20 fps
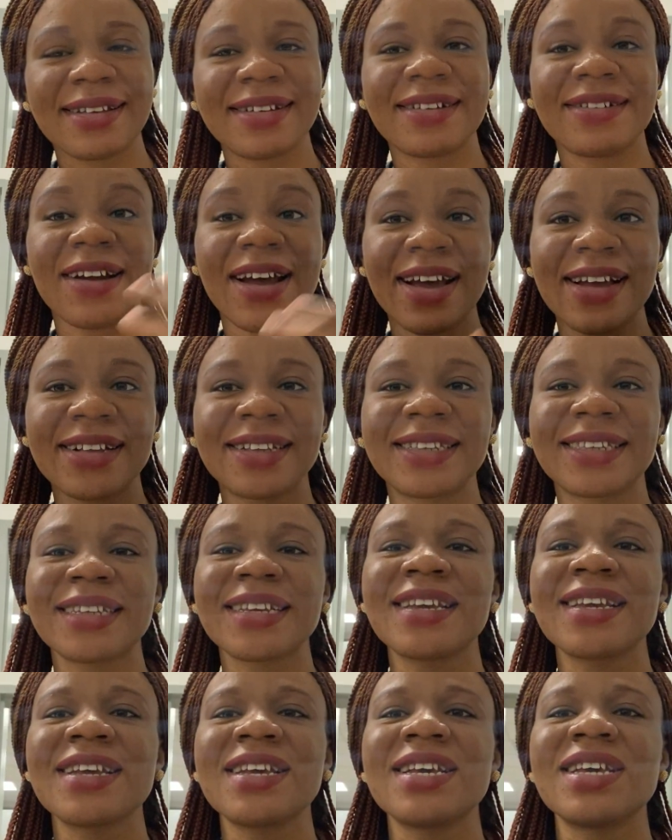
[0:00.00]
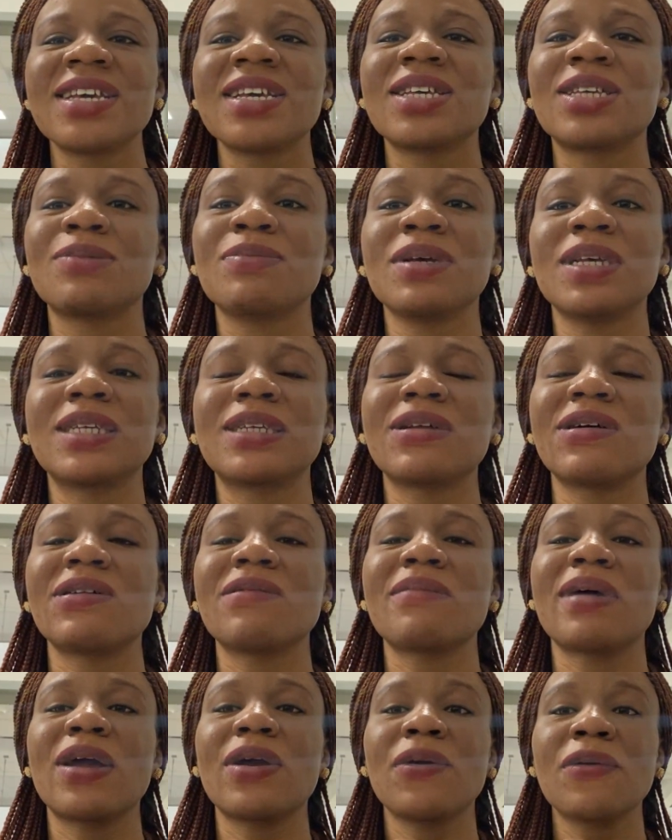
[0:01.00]
right? It's based on
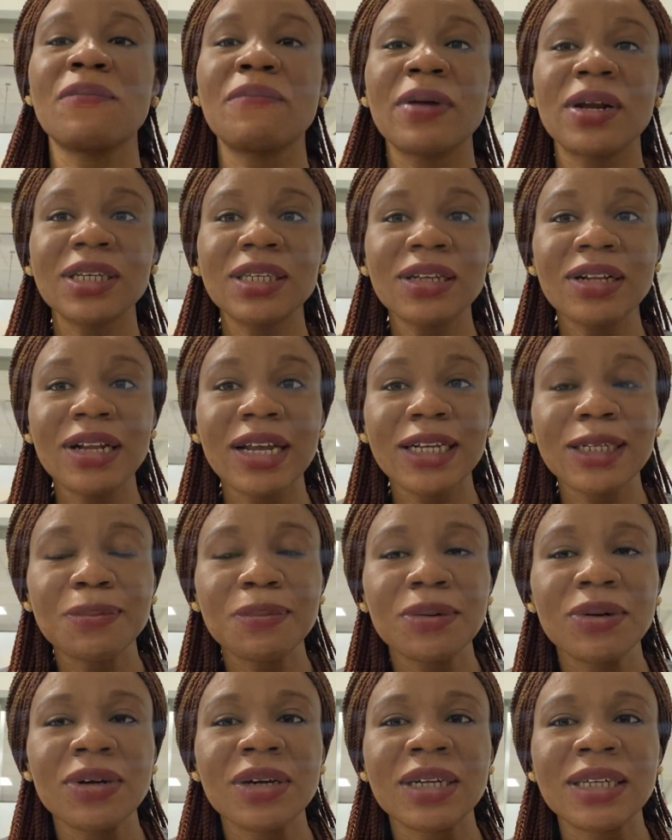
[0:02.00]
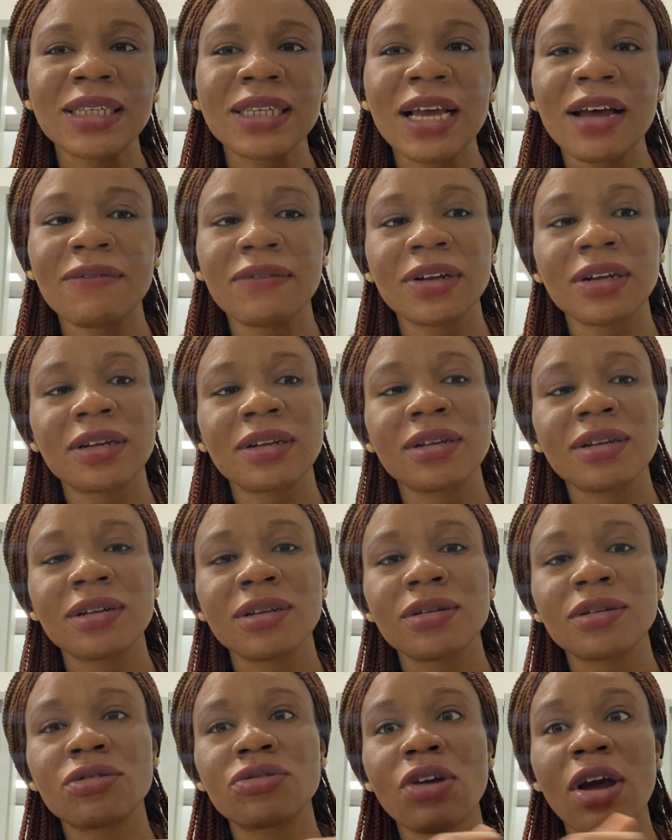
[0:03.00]
my own personal experience, having
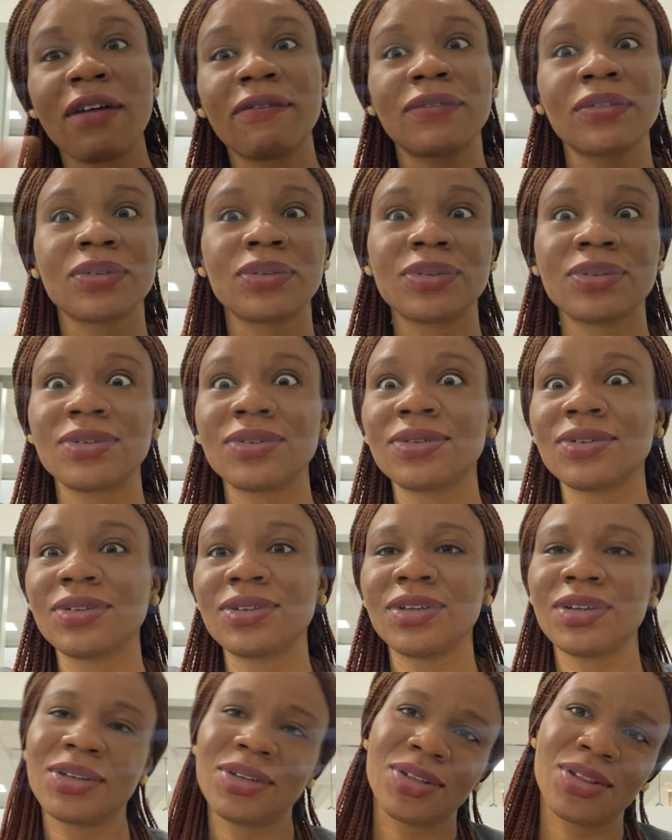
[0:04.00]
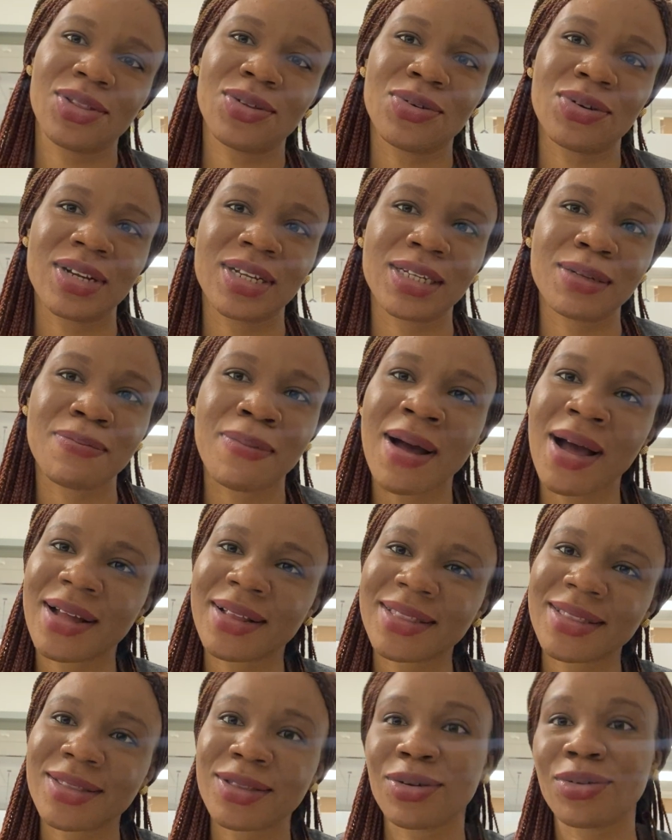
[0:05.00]
traveled through this path
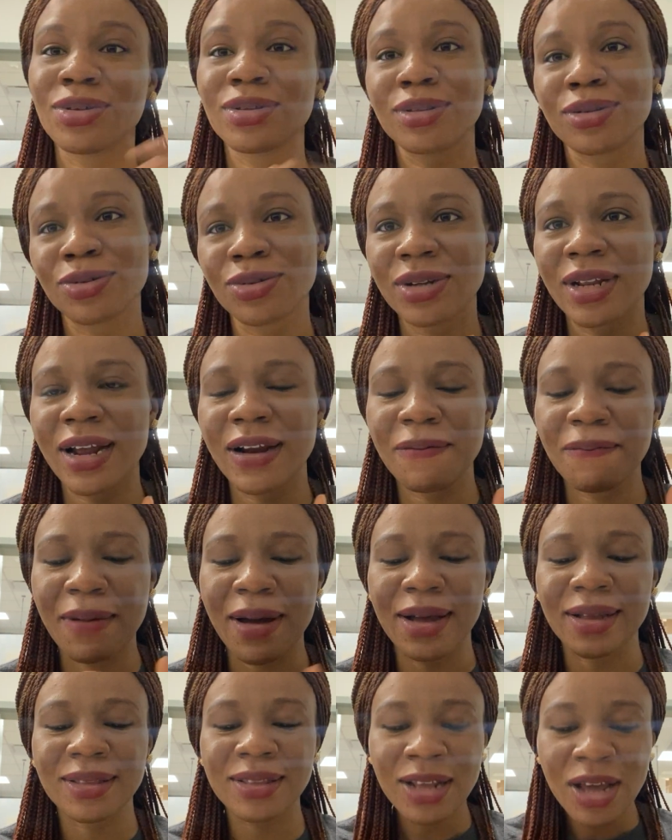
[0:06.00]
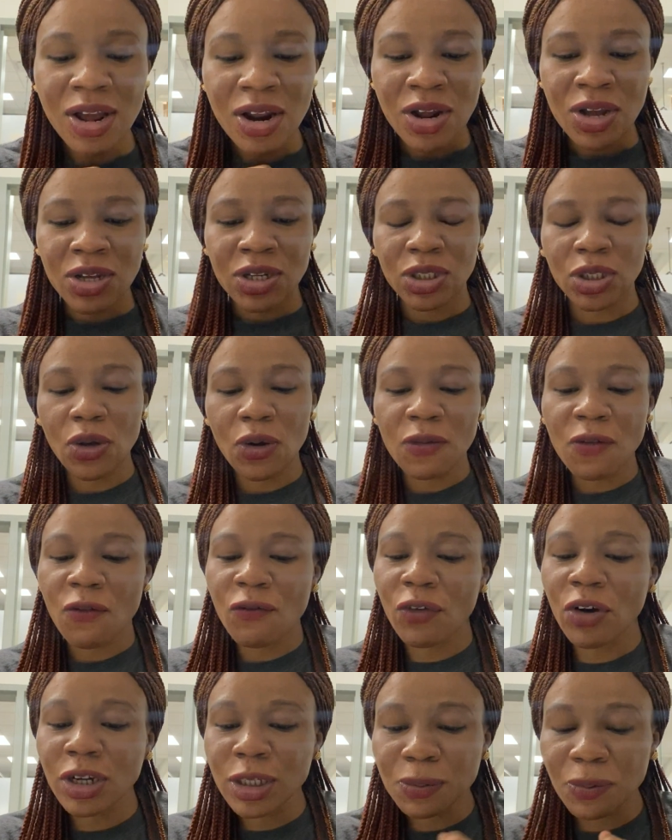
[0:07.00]
or through that path. So the
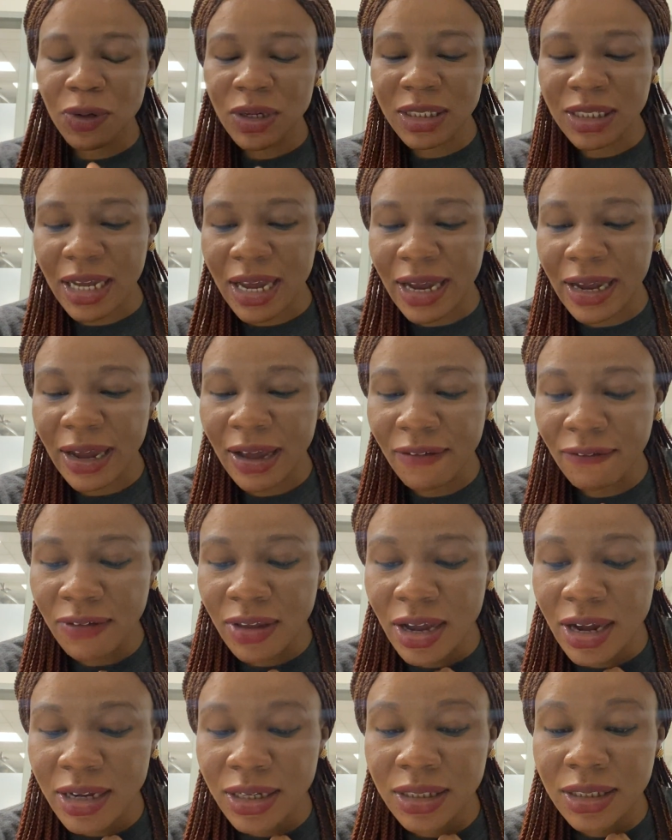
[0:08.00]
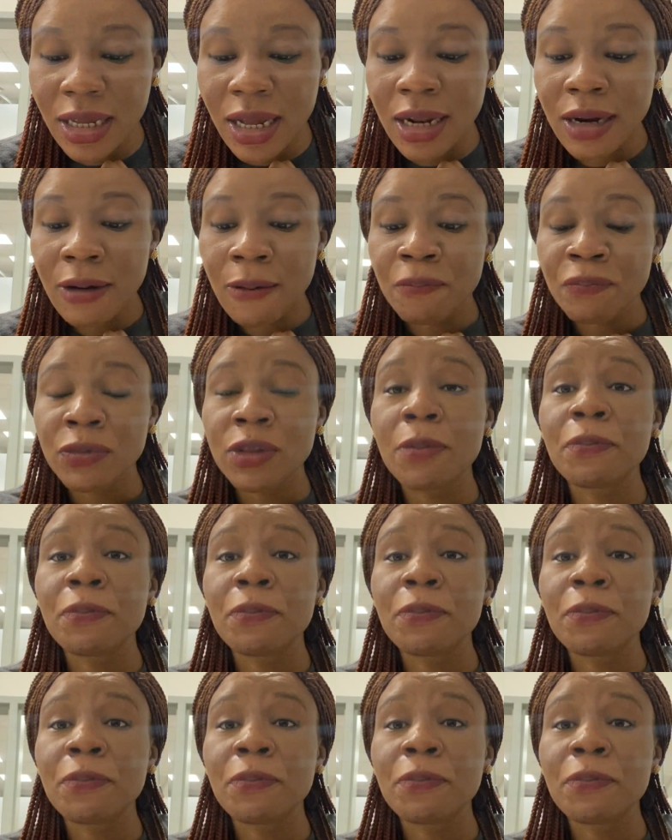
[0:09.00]
first point I have here is that the